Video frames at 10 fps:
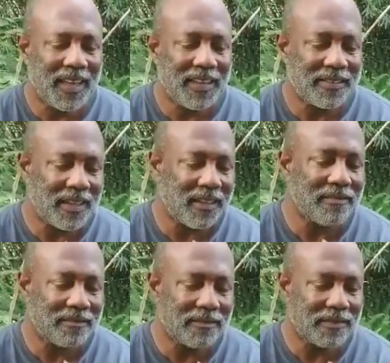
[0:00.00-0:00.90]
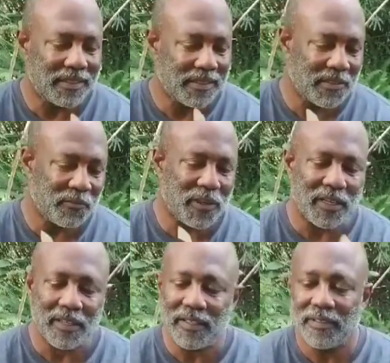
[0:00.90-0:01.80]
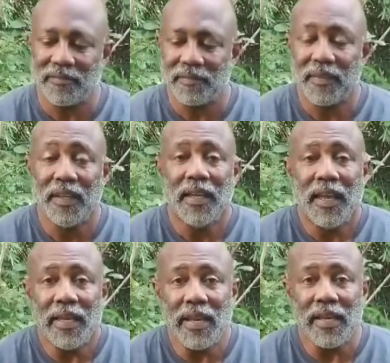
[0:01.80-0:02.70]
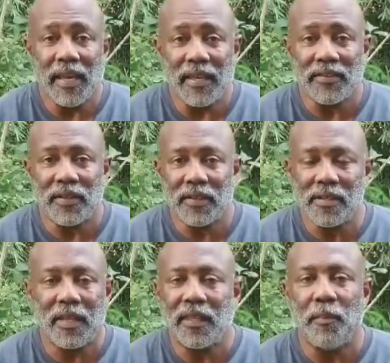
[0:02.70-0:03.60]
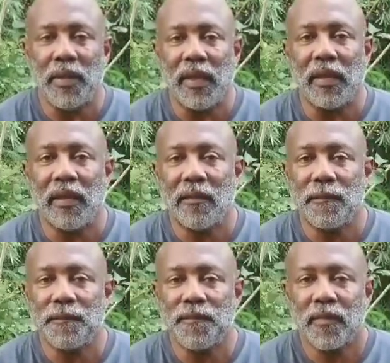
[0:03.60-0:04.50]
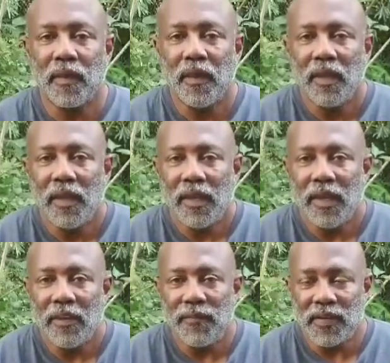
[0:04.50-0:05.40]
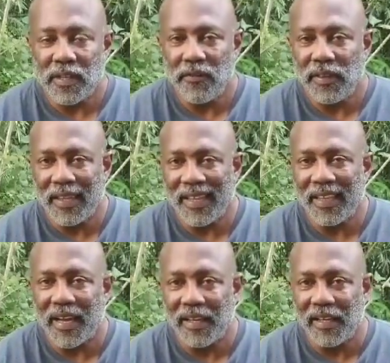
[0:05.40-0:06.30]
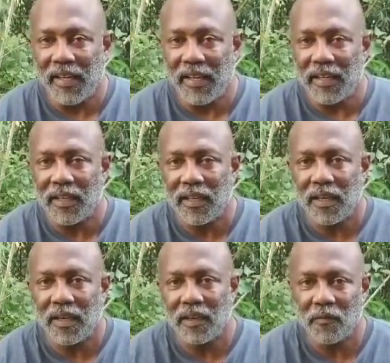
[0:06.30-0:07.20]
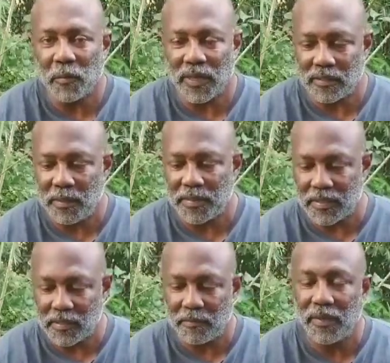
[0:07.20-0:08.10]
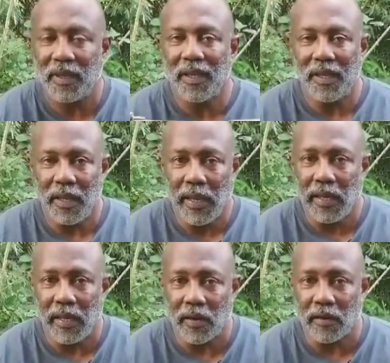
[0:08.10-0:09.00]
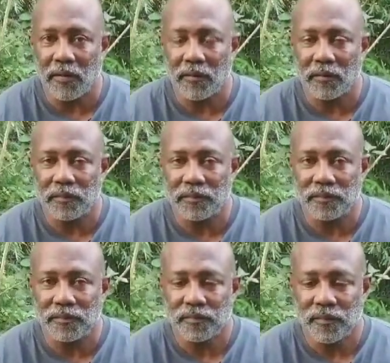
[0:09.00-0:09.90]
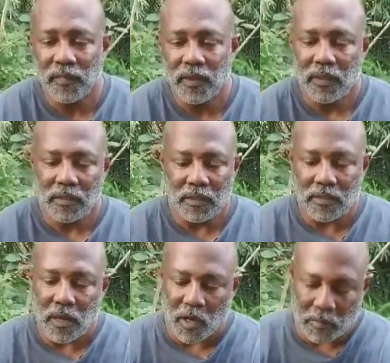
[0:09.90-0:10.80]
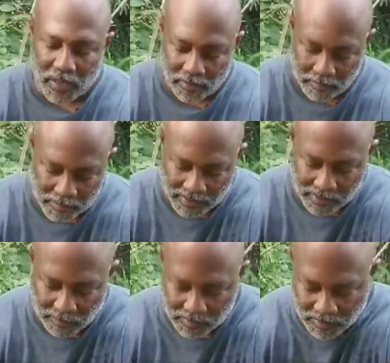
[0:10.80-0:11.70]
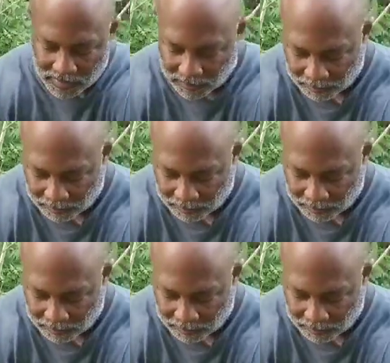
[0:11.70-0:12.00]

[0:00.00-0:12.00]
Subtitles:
Say 6 inches wide. In any case, it's not that big. It fits everything that I need for my sleep system in here. So let's talk about my sleep system.